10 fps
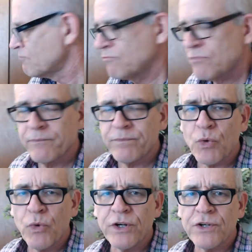
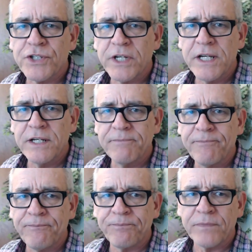when you're singing
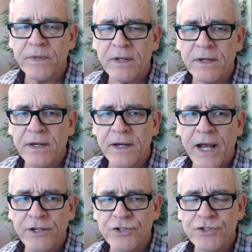
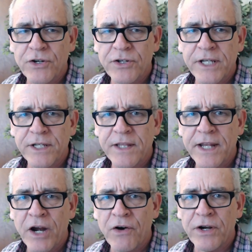and you start to hit
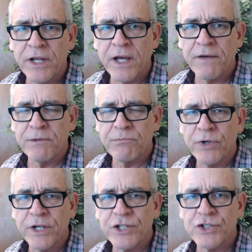that area of the
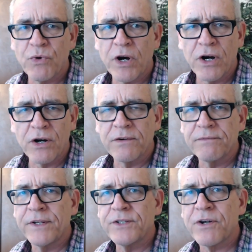bridge where
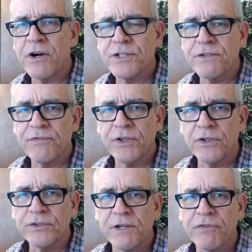it starts to
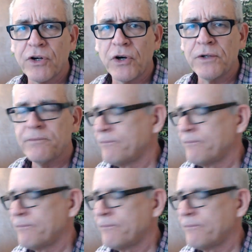feel difficult.